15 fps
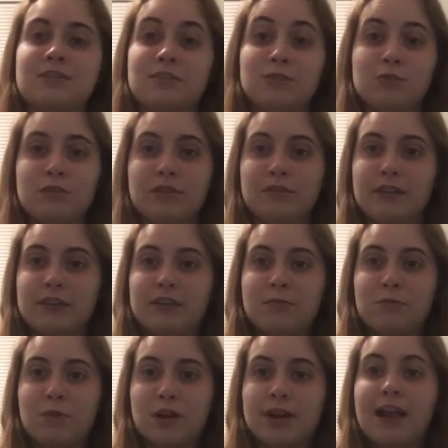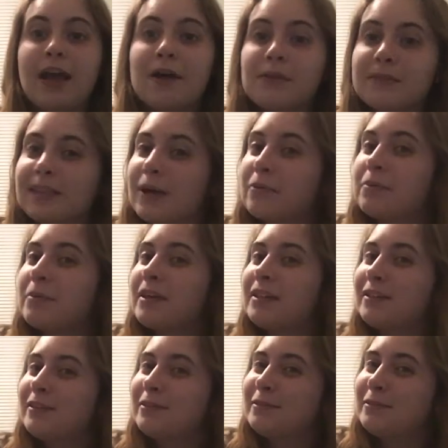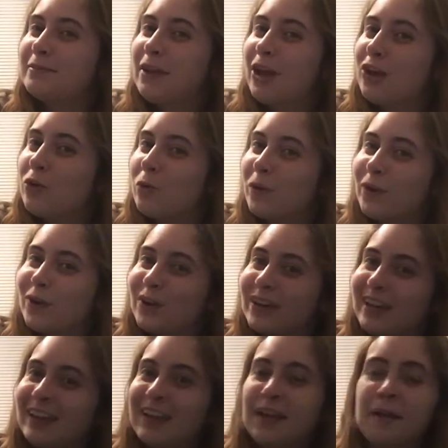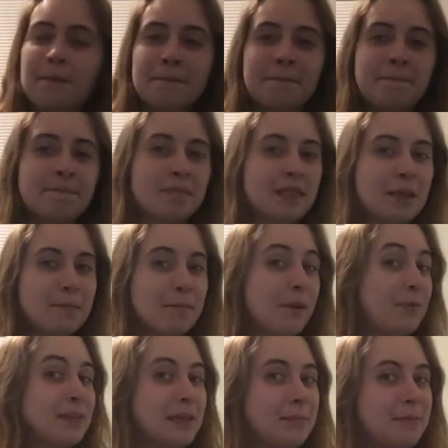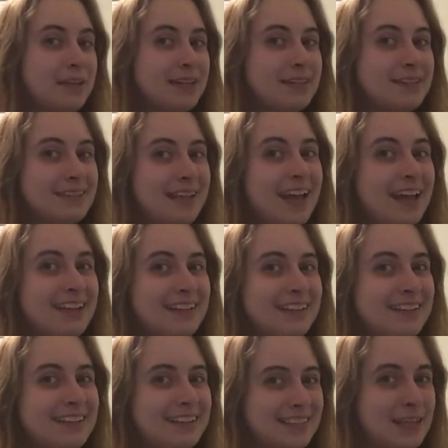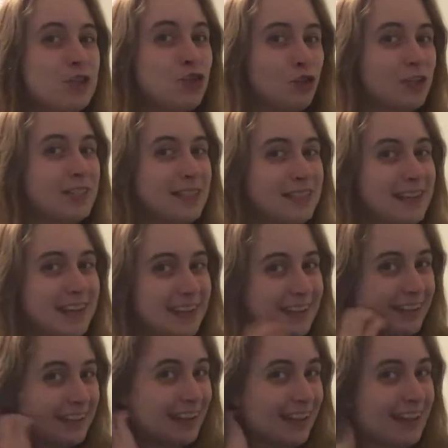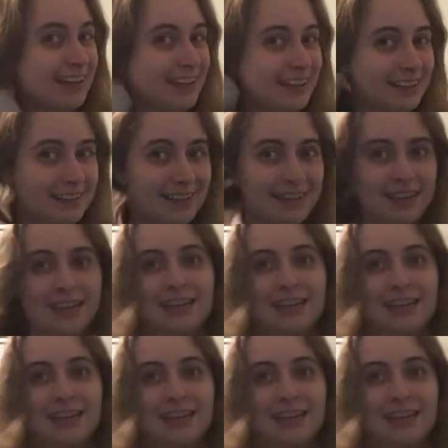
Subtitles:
good lord, if that didn't work out, that would be a little awkward. But with that being said, it's interesting, and